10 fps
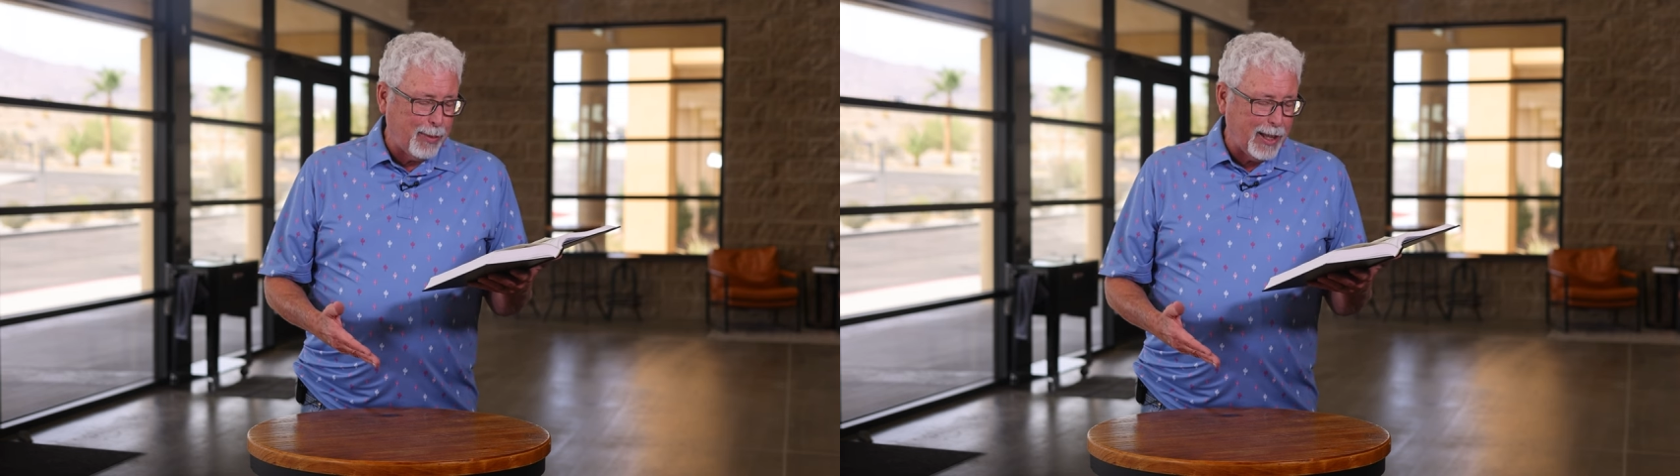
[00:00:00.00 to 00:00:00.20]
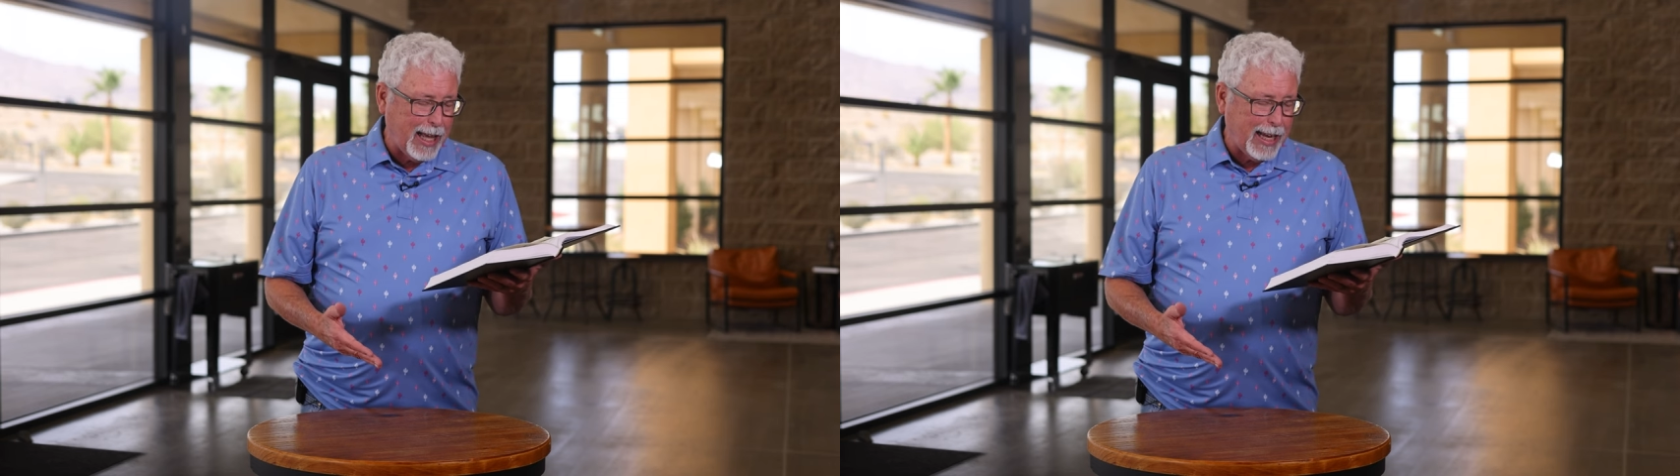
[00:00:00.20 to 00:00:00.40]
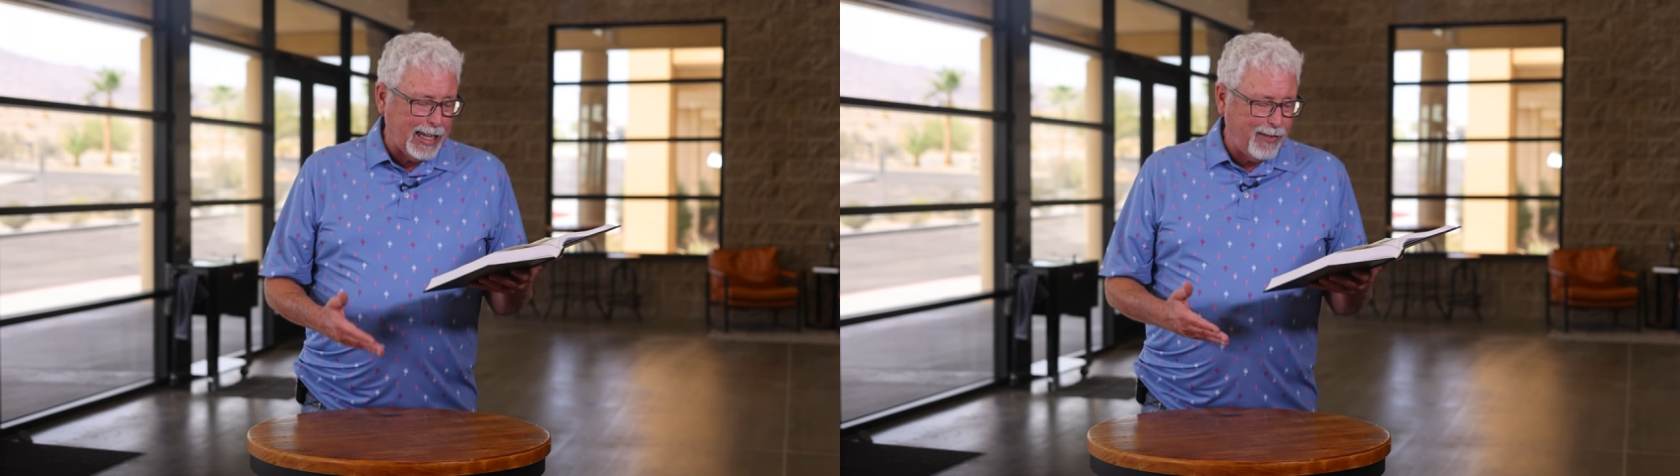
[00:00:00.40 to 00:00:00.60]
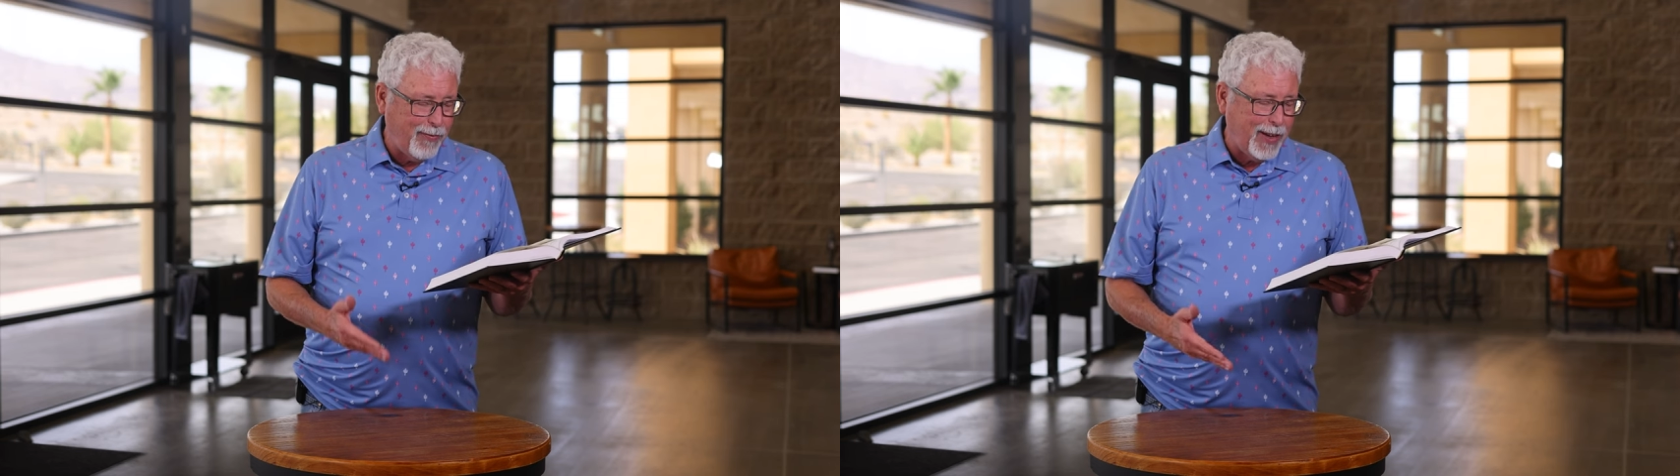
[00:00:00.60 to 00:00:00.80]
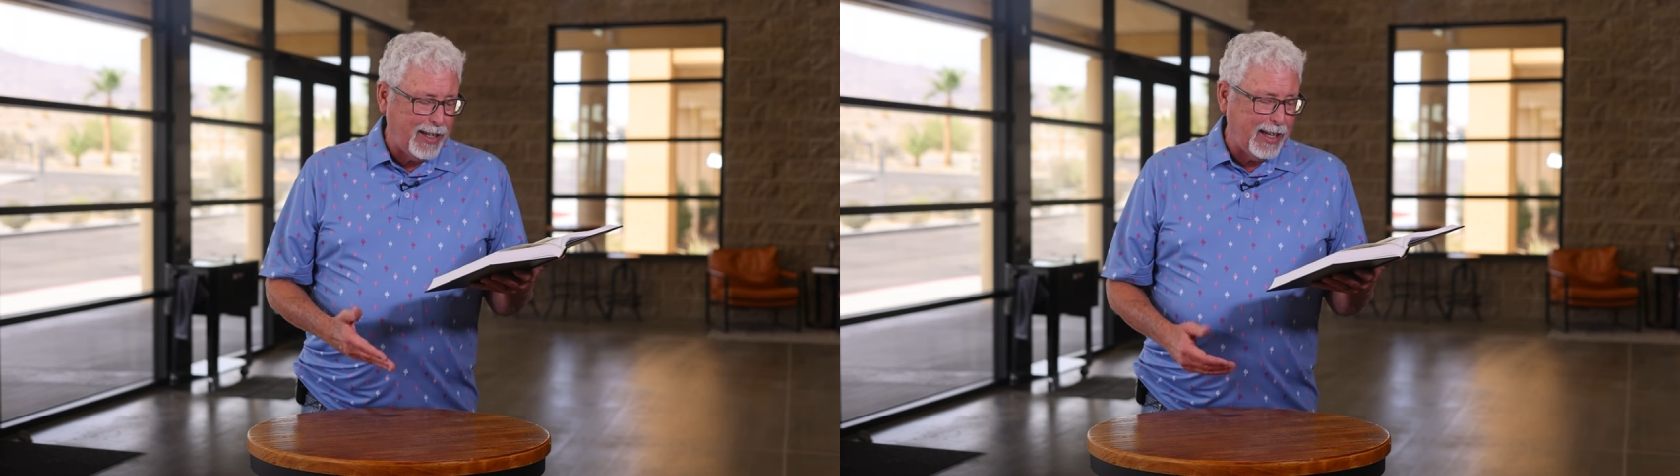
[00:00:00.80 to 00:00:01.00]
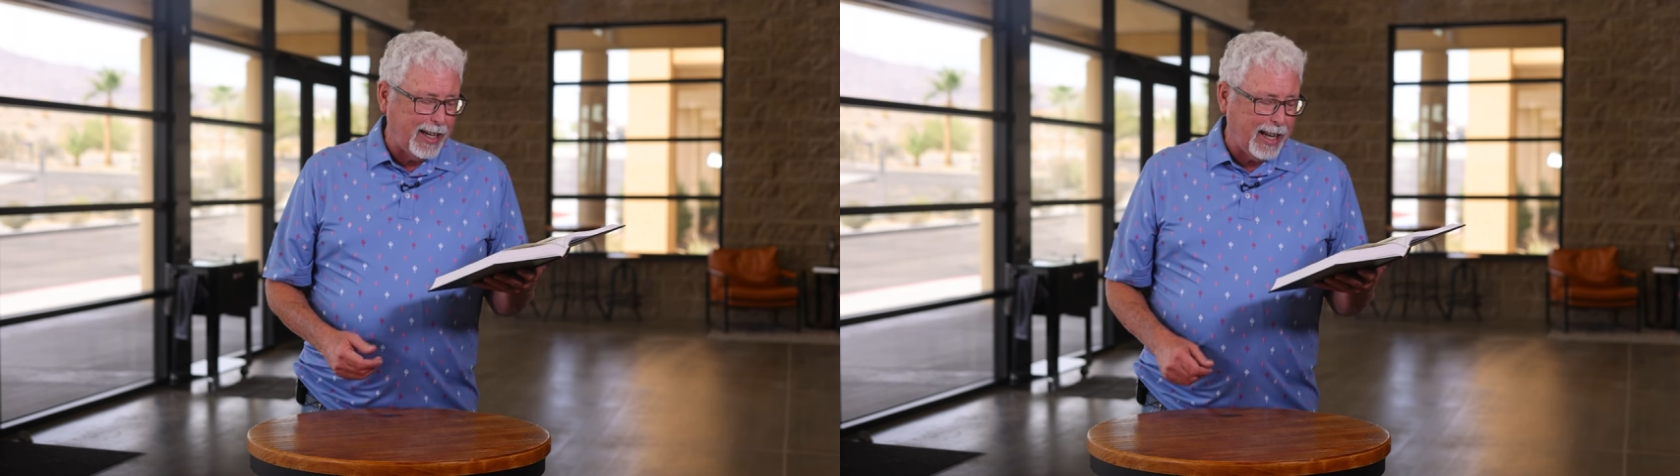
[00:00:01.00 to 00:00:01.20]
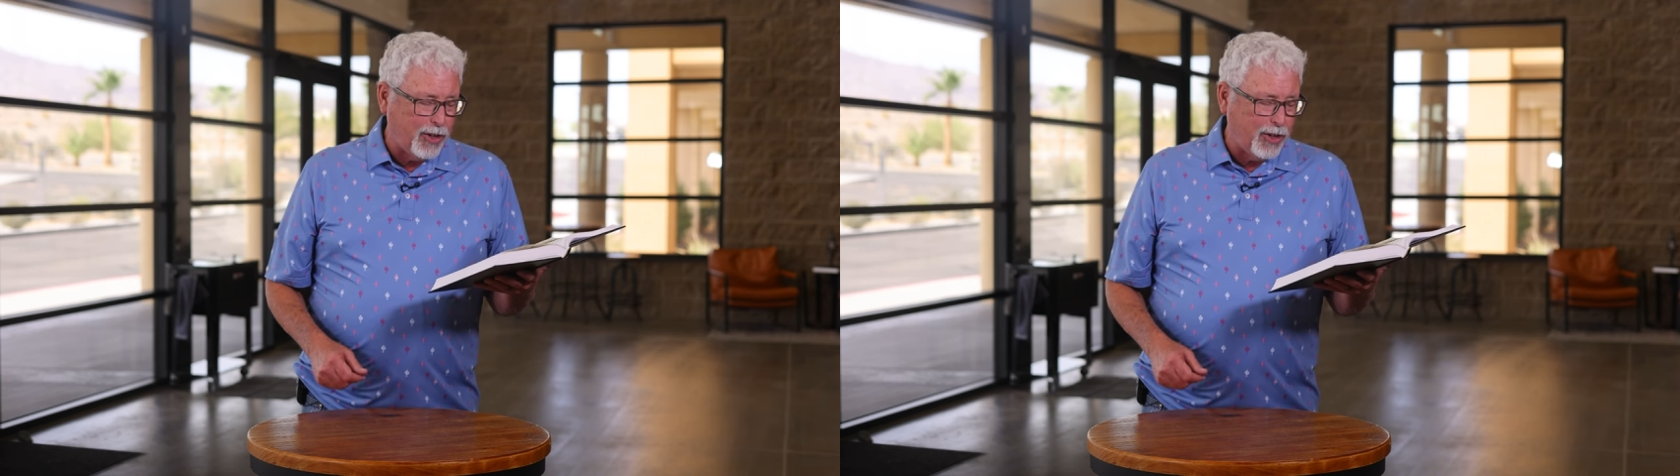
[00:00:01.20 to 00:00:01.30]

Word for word: the plot and defended it